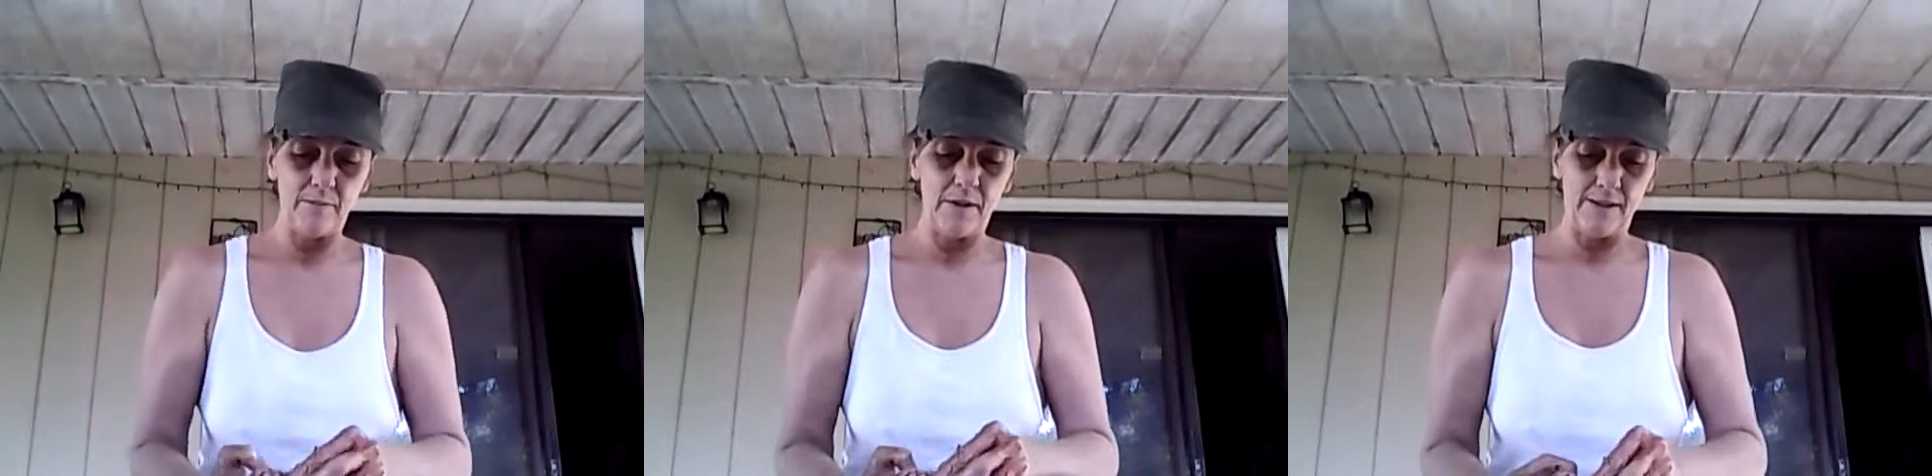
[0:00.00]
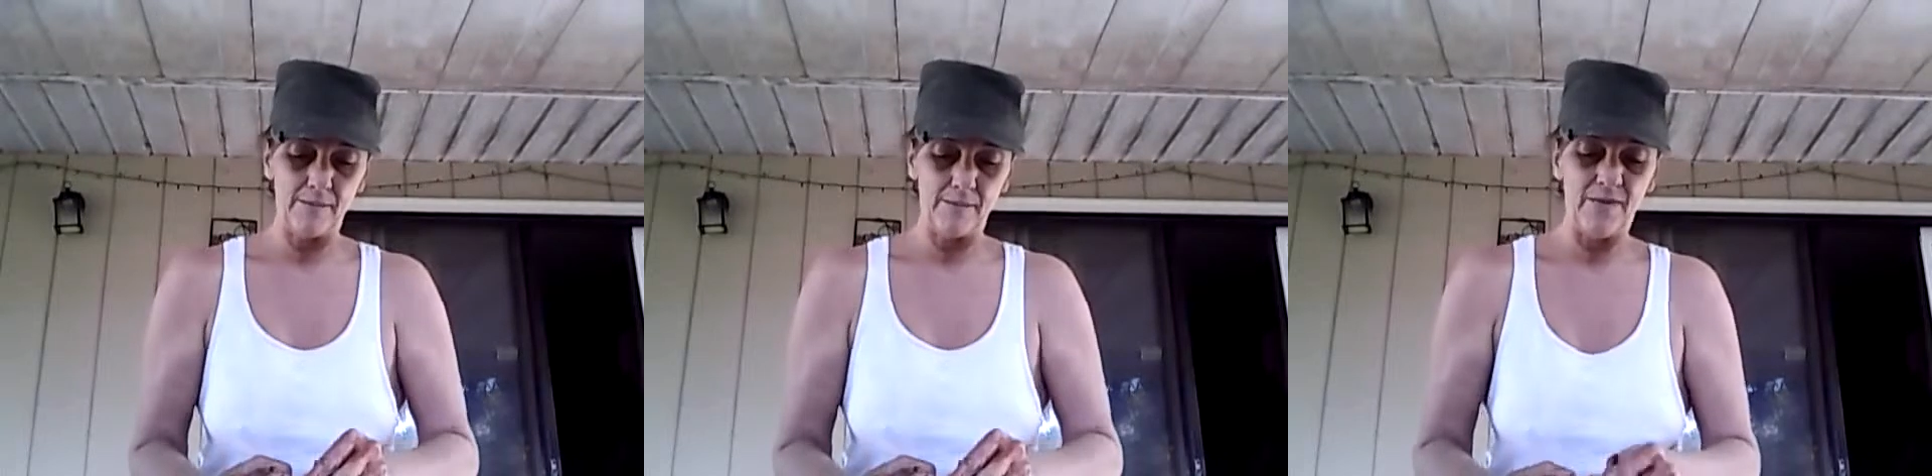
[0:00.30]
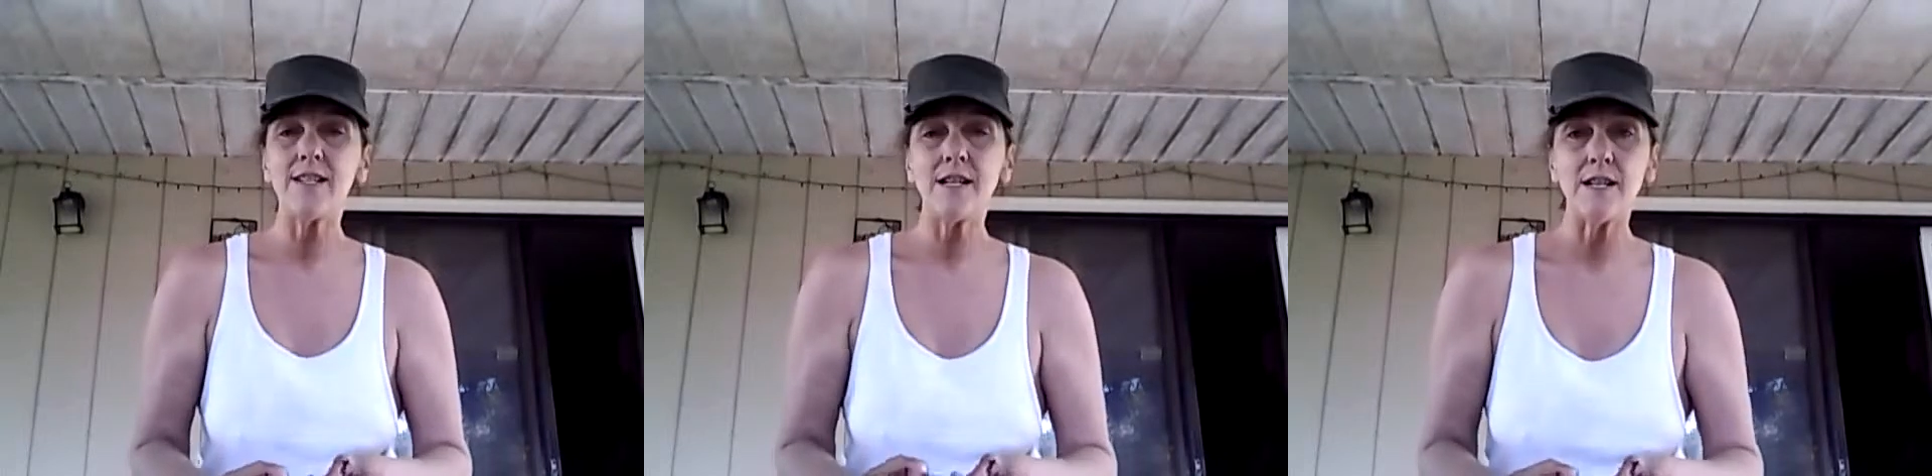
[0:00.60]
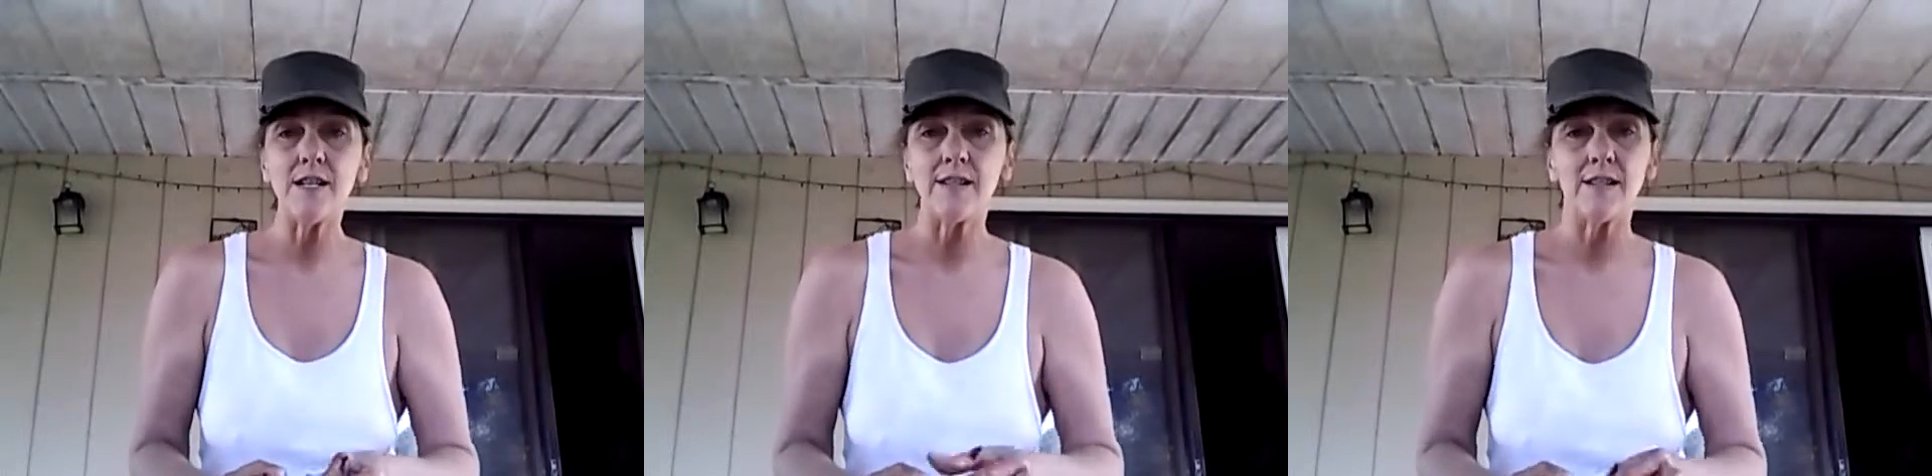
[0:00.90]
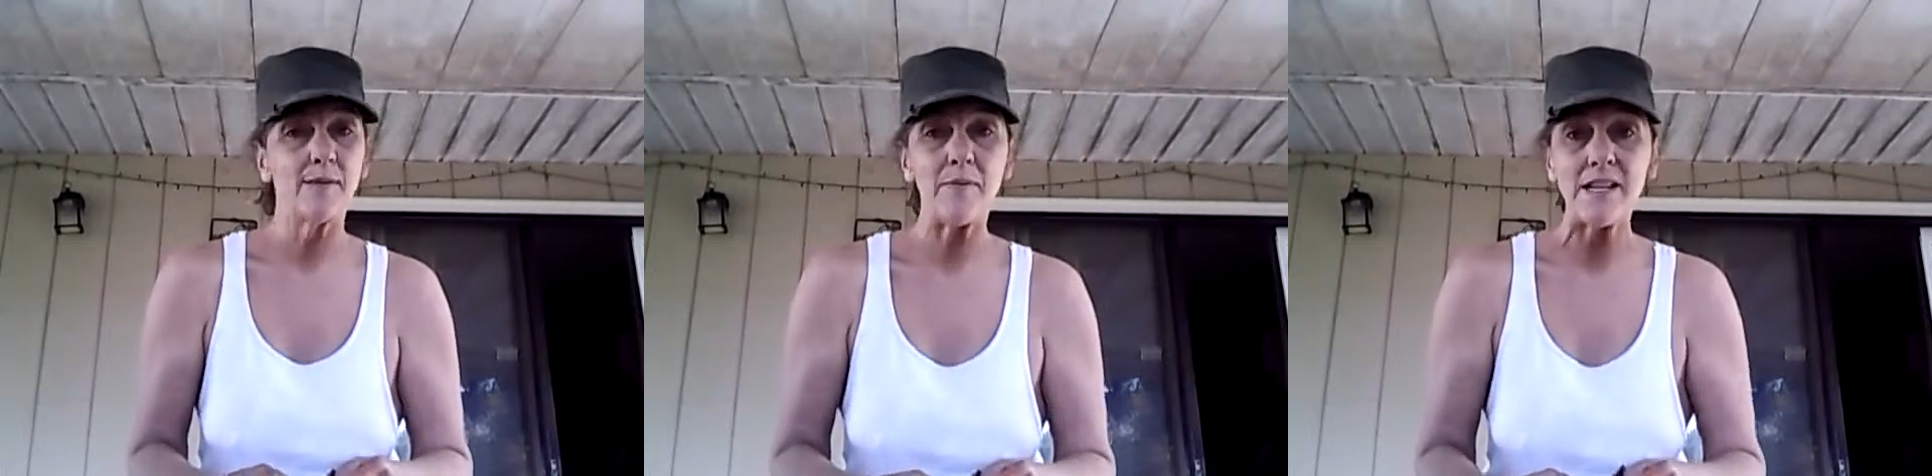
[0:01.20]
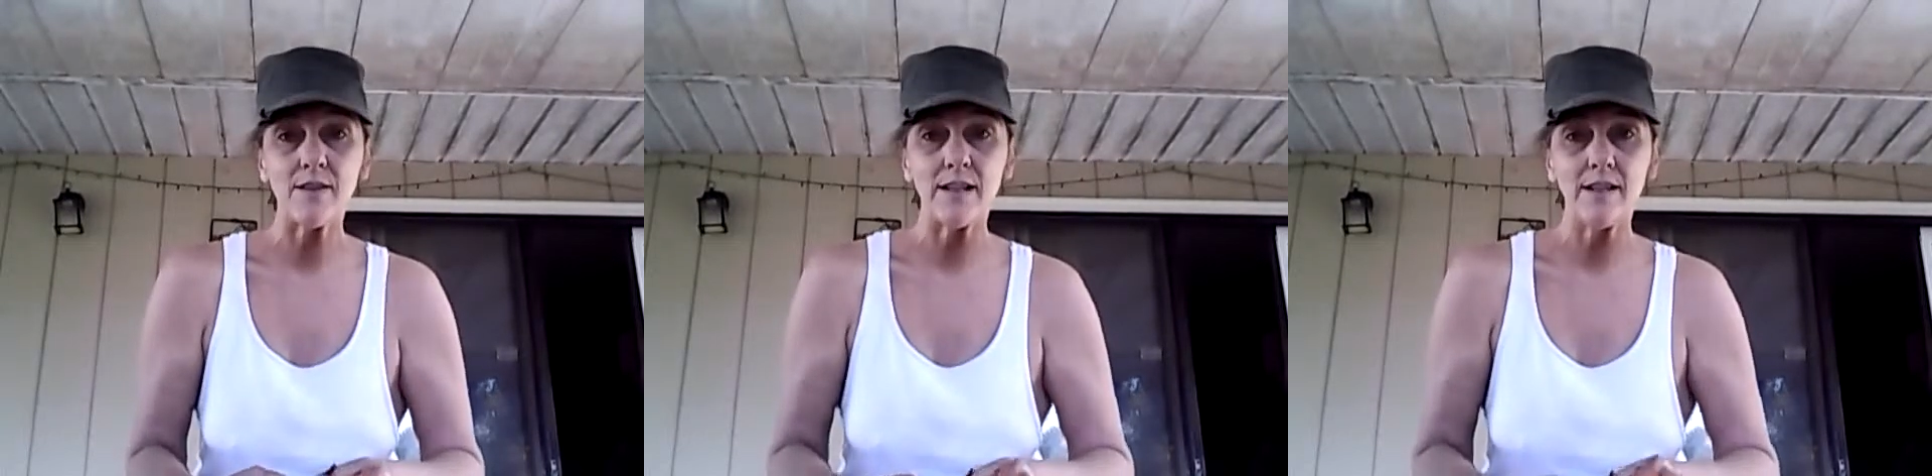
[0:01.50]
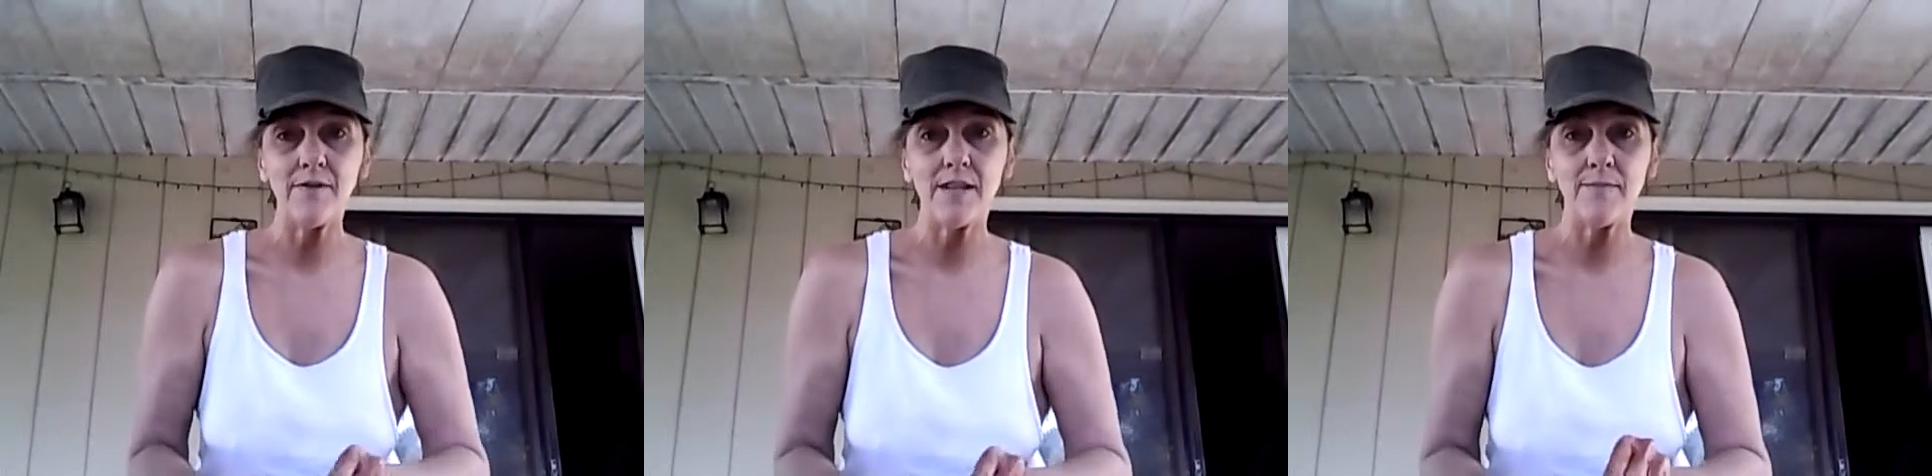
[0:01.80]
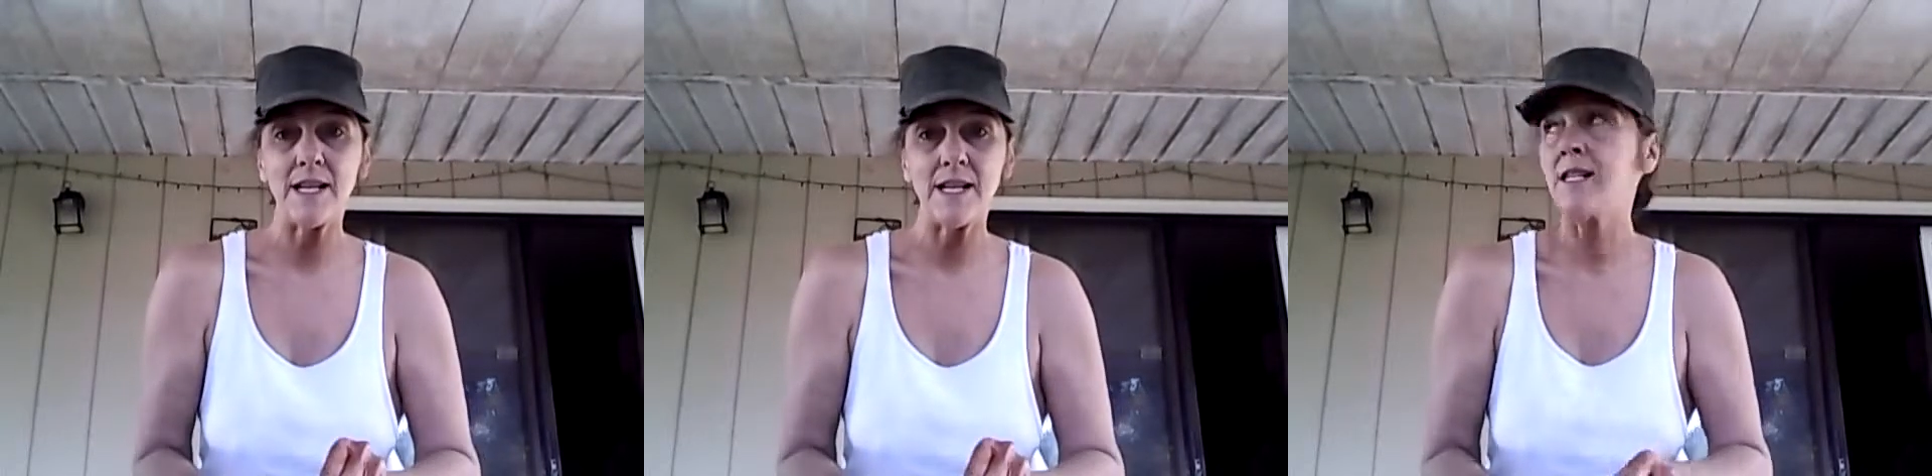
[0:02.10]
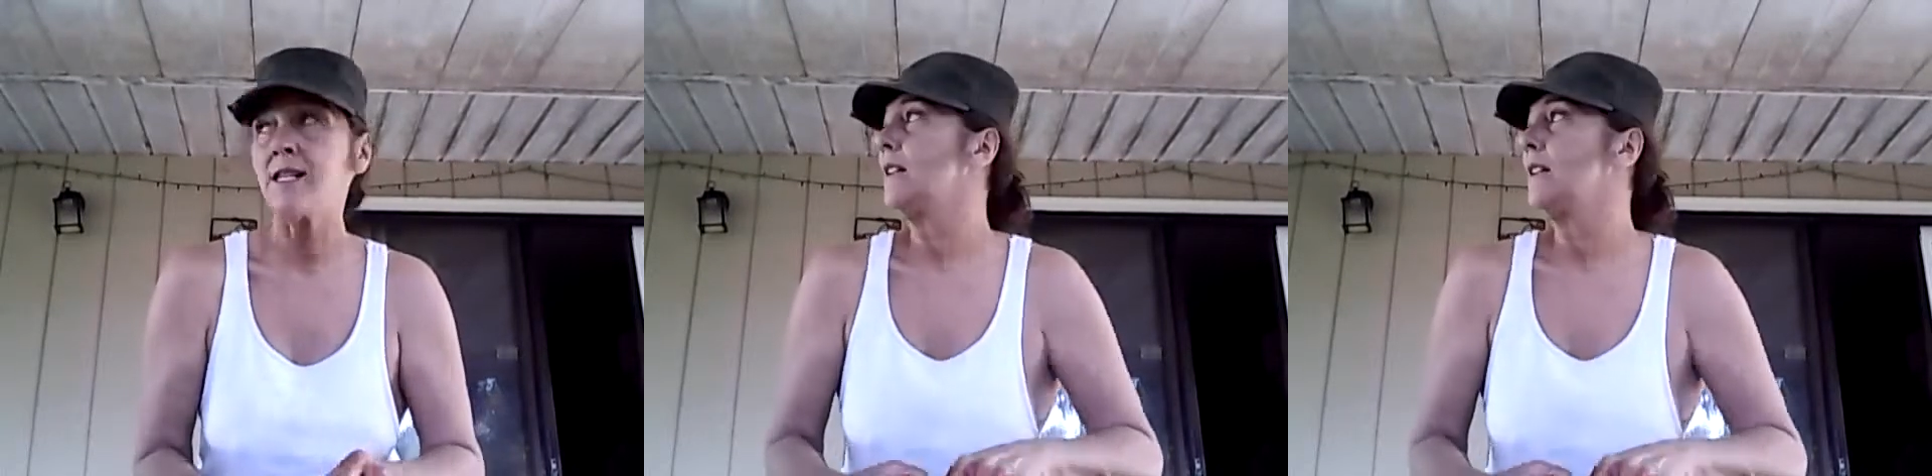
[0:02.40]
but this year is a special gift to me.